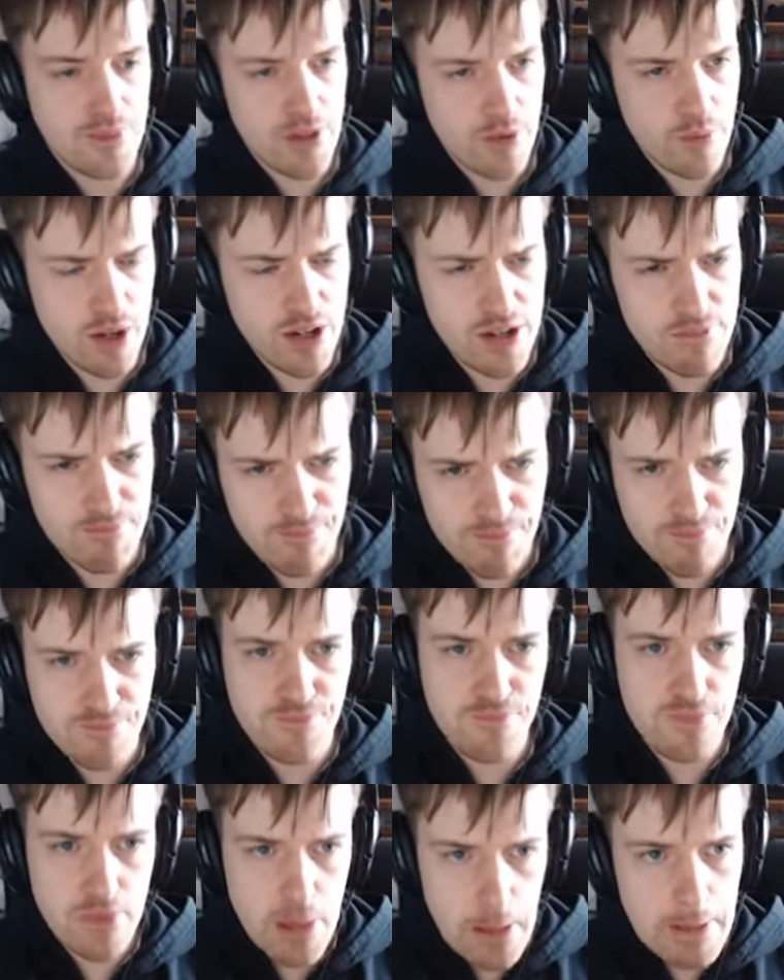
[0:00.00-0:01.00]
Right.
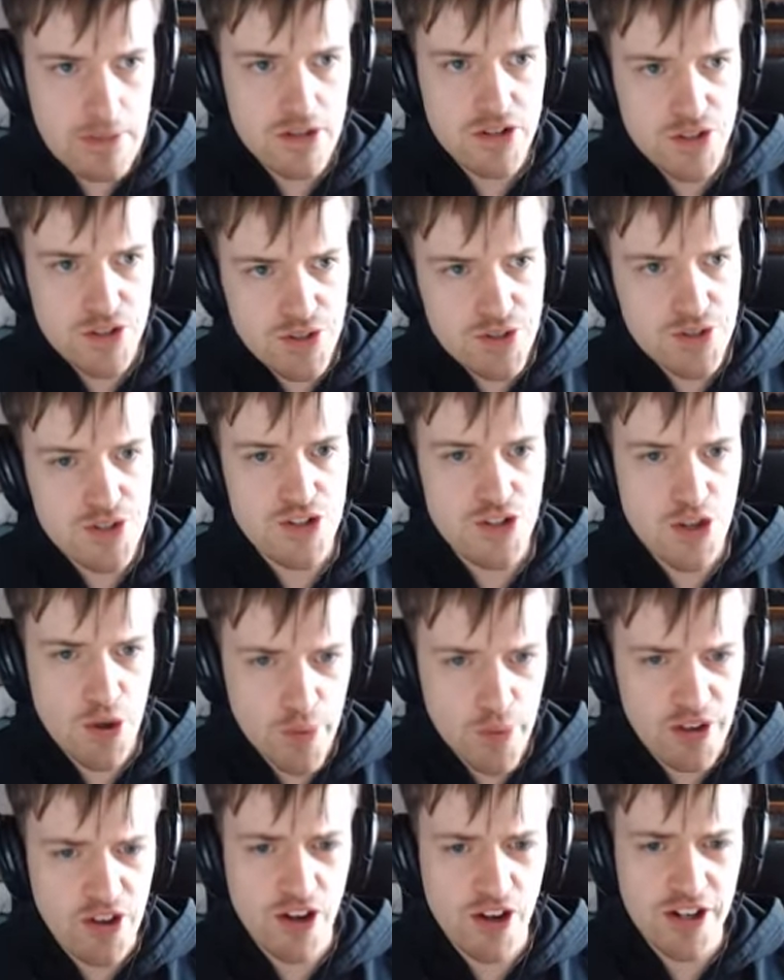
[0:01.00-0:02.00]
So
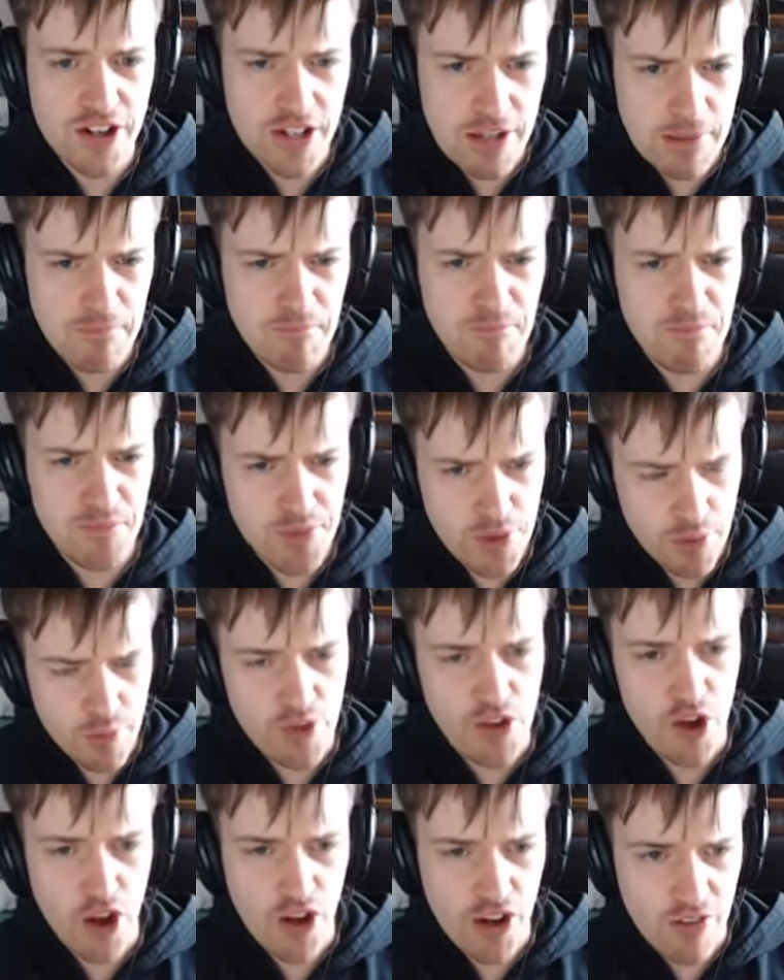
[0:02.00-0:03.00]
we got um
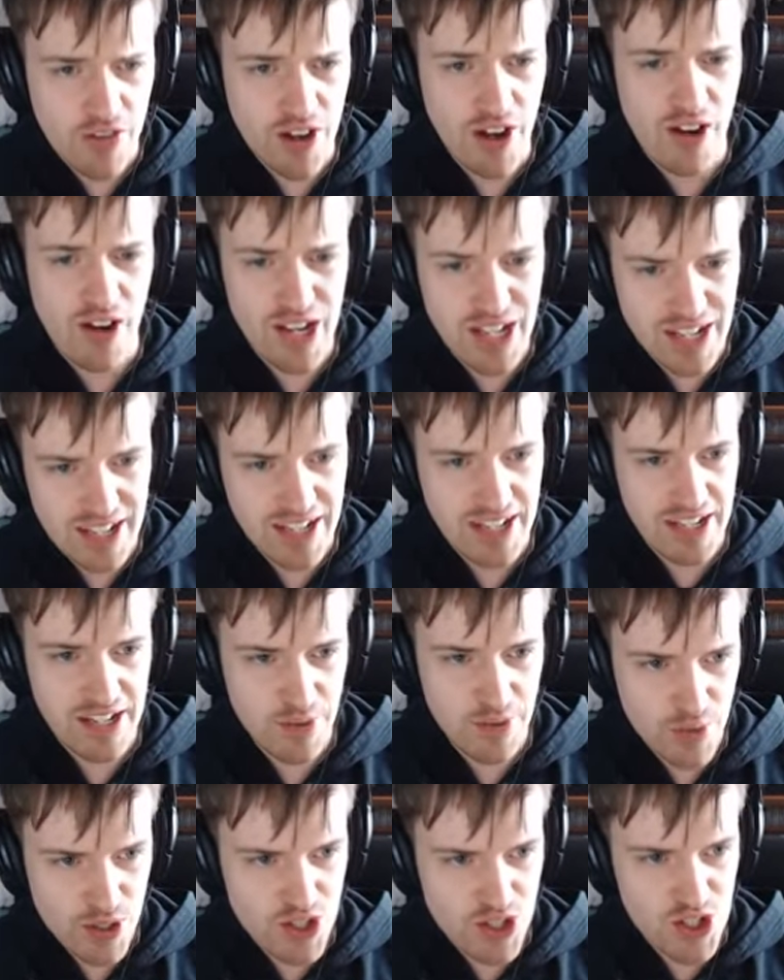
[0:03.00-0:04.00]
we got another hiker
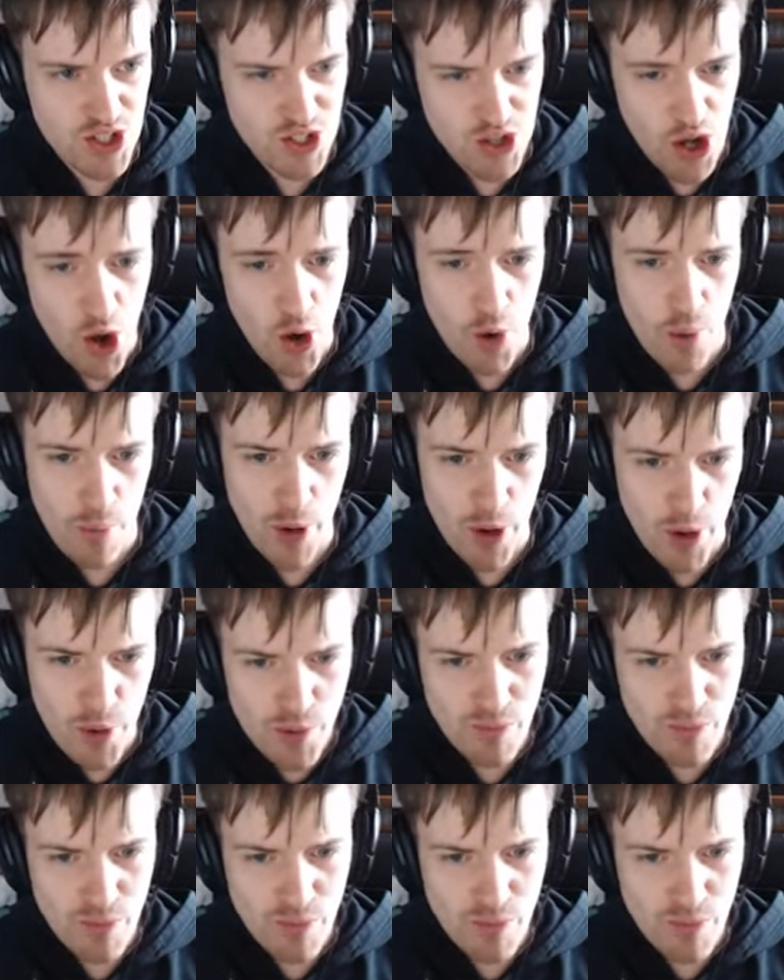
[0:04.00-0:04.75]
here, which is a hobo.